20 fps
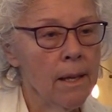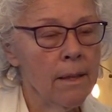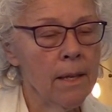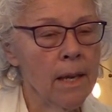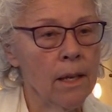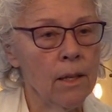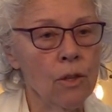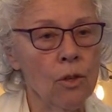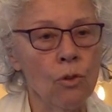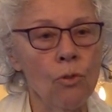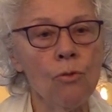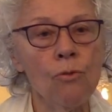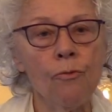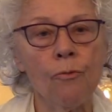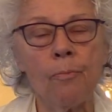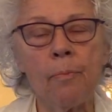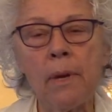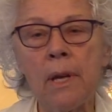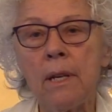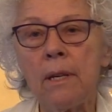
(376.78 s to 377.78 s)
that
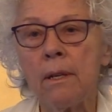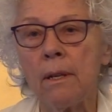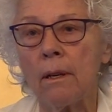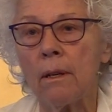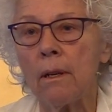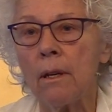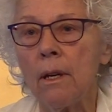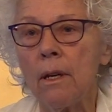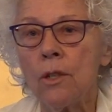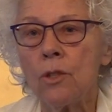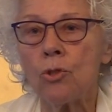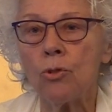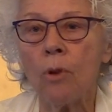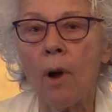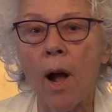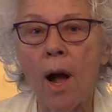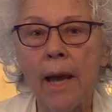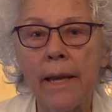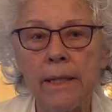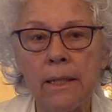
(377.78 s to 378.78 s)
you've been
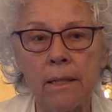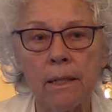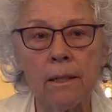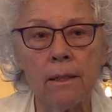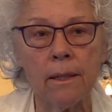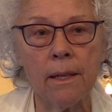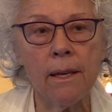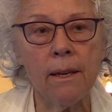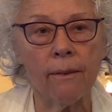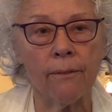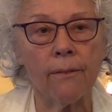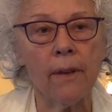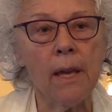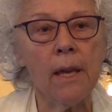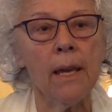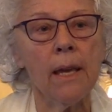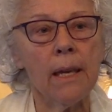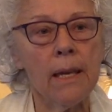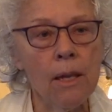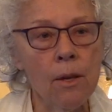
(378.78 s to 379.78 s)
trying to live.
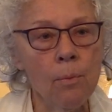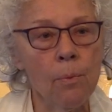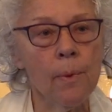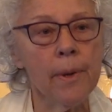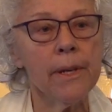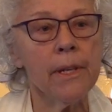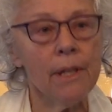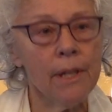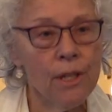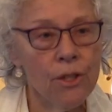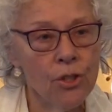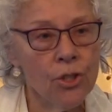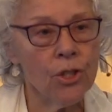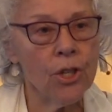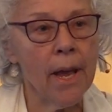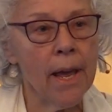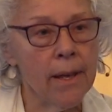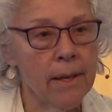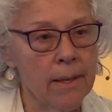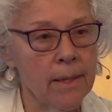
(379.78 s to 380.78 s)
He really
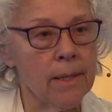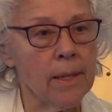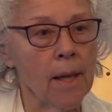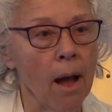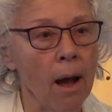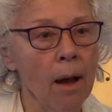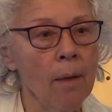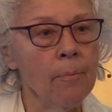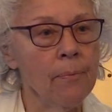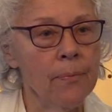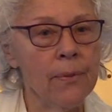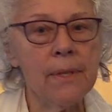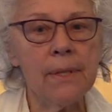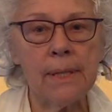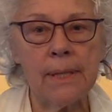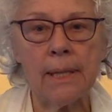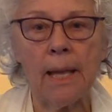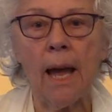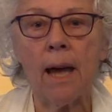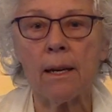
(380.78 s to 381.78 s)
shakes up the
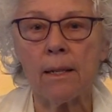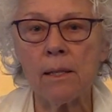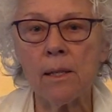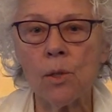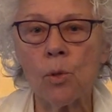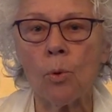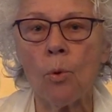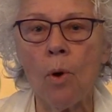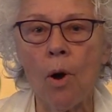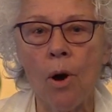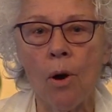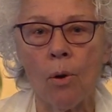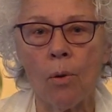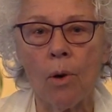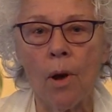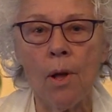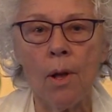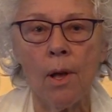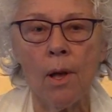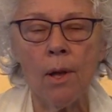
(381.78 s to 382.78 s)
status
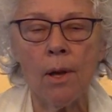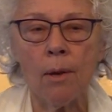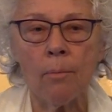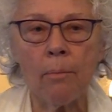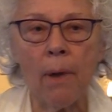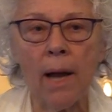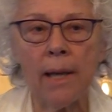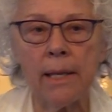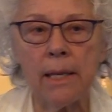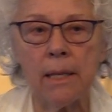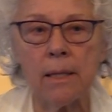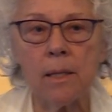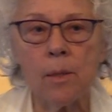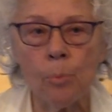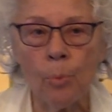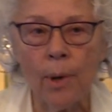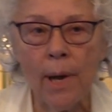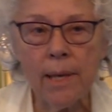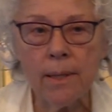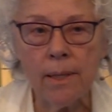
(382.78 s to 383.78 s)
quo by his
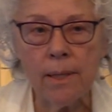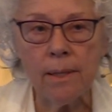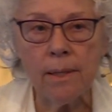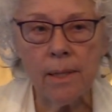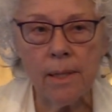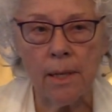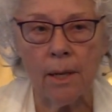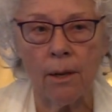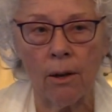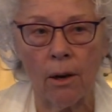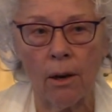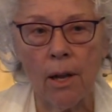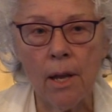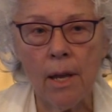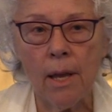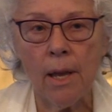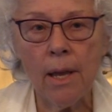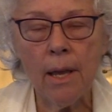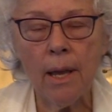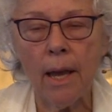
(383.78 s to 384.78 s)
presence here.
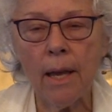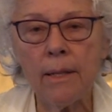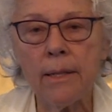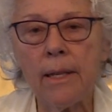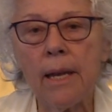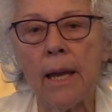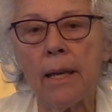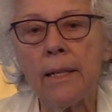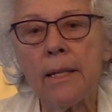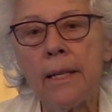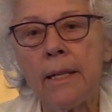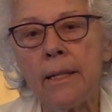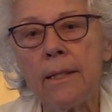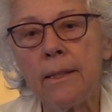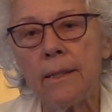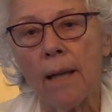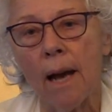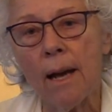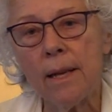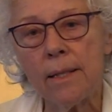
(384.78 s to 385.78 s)
And yet he
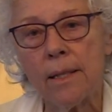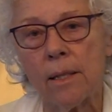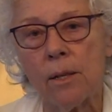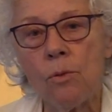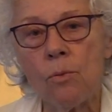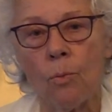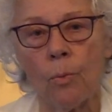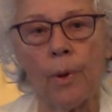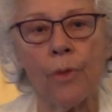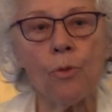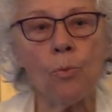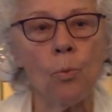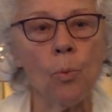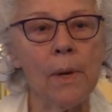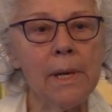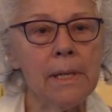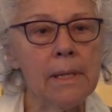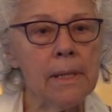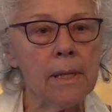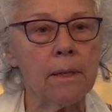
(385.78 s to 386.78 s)
does it with
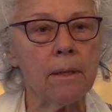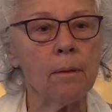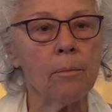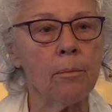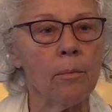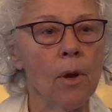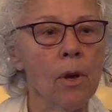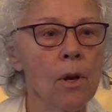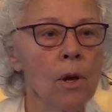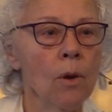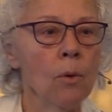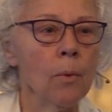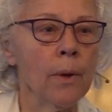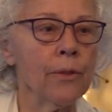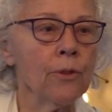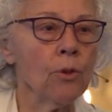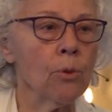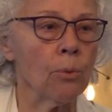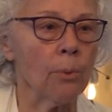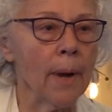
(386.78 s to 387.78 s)
wisdom,
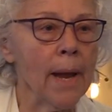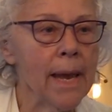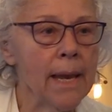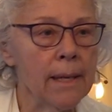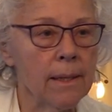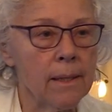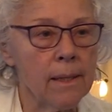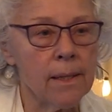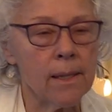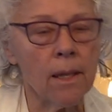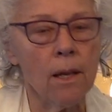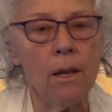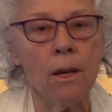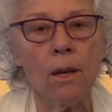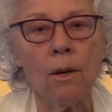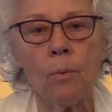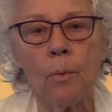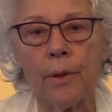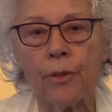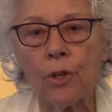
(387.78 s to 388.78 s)
with grace,
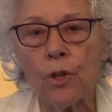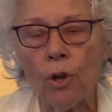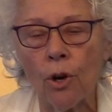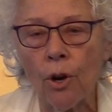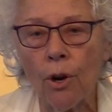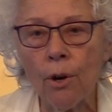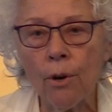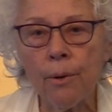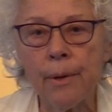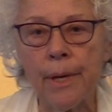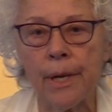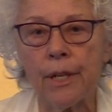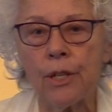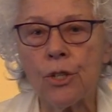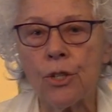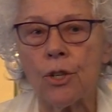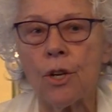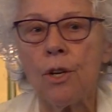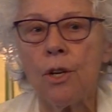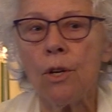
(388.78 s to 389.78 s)
with
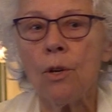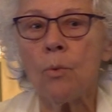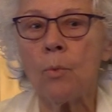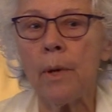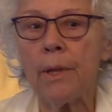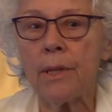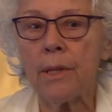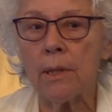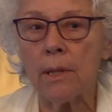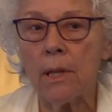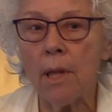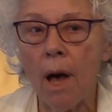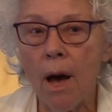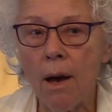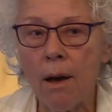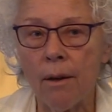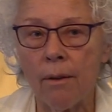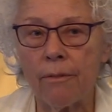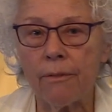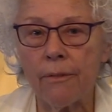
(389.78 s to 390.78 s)
courage, with
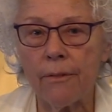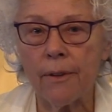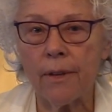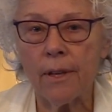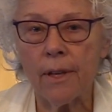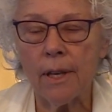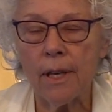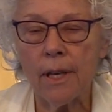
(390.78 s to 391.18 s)
love.